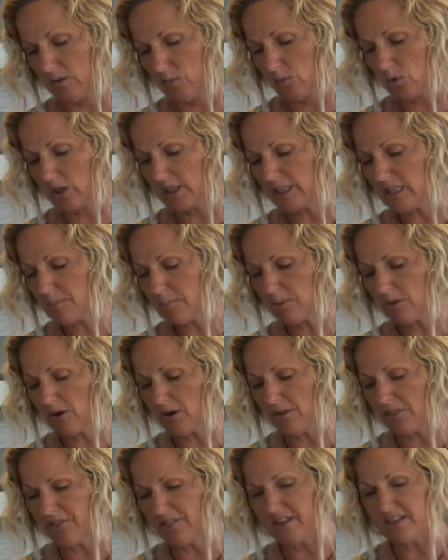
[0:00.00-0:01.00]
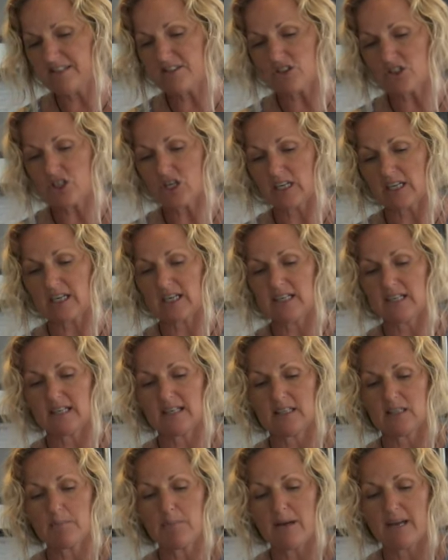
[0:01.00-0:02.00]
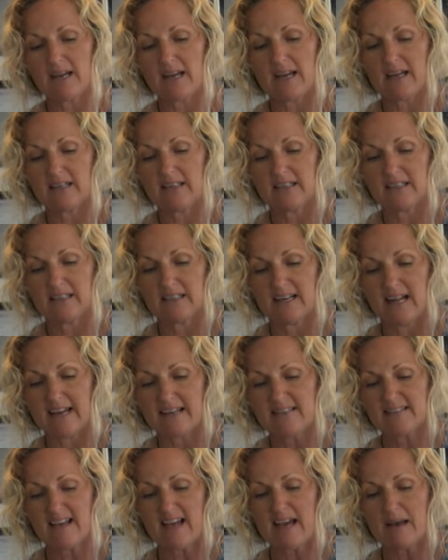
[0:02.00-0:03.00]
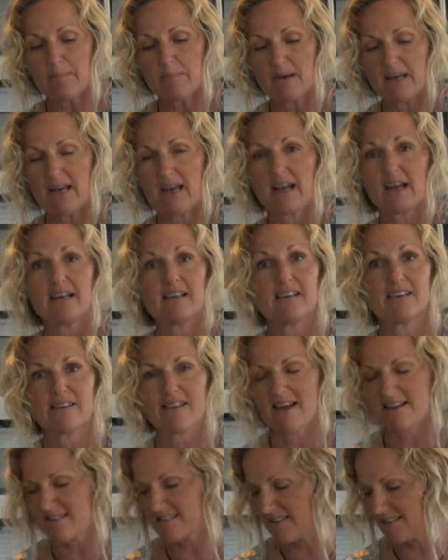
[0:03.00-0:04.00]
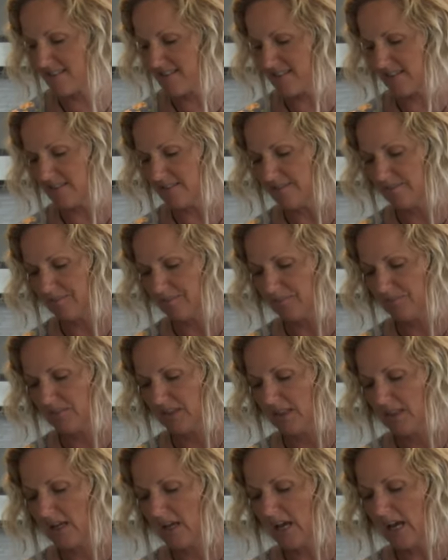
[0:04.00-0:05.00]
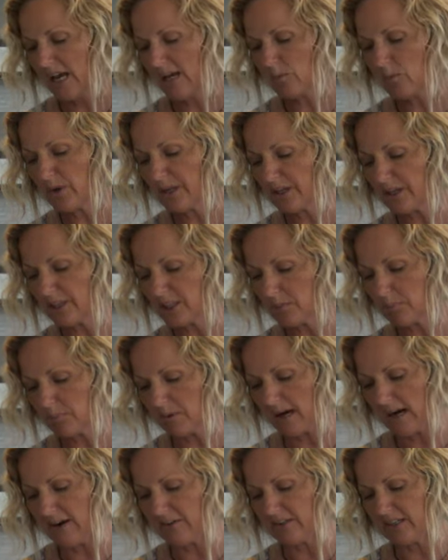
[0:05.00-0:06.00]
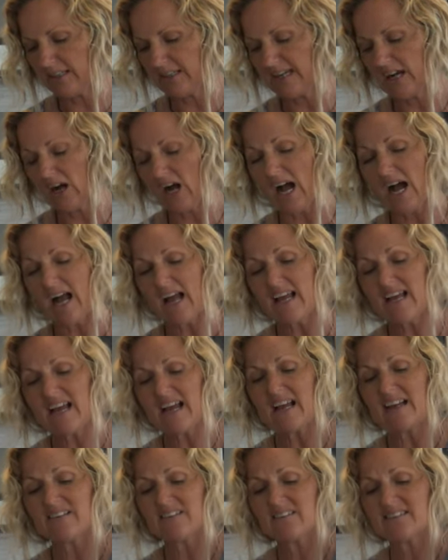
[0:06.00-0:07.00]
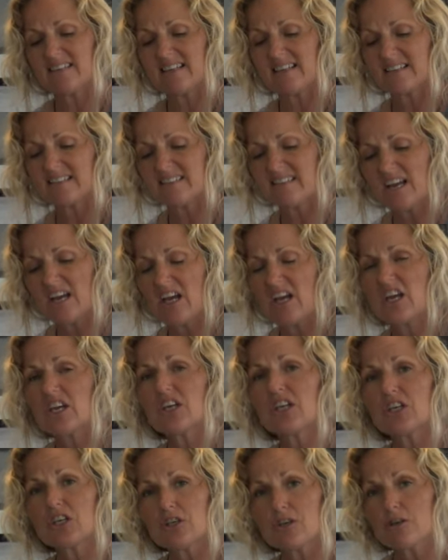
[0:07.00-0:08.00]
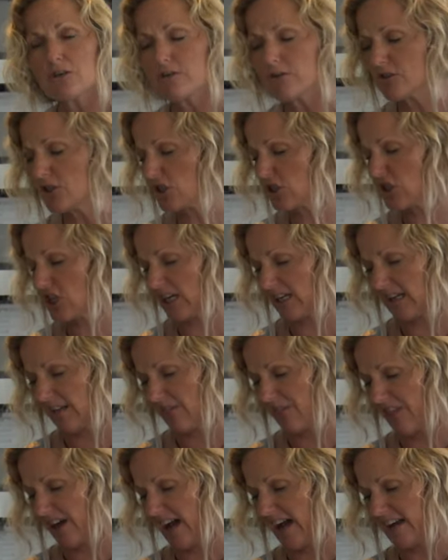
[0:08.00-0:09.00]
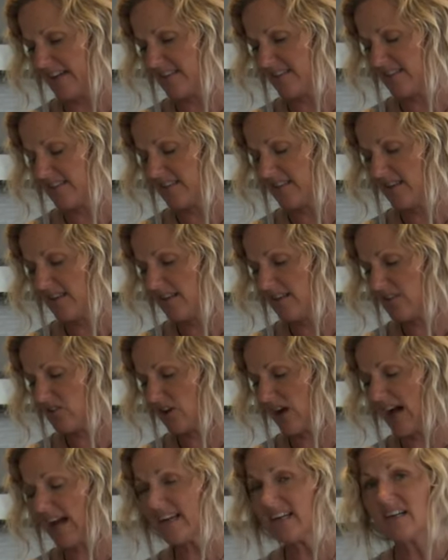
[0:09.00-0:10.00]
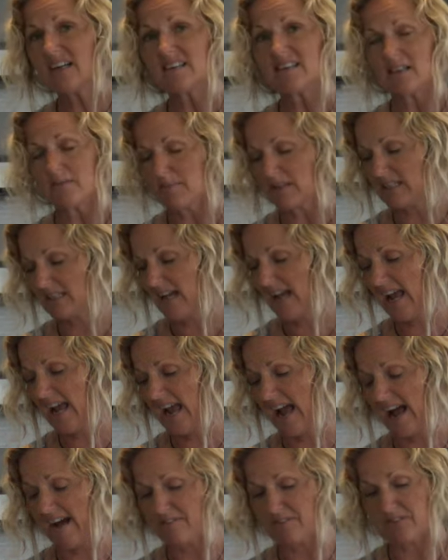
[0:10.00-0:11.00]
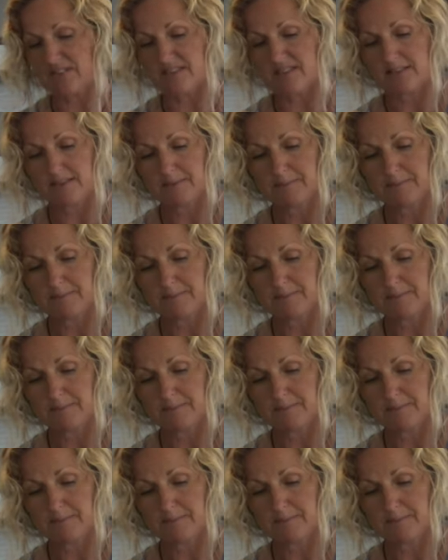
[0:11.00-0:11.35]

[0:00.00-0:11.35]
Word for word: we're going to put this chicken in the pan, in a nice hot pan, hear that sizzle? And we are going to brown it. Now I had six huge chicken thighs, so I cut them into halves.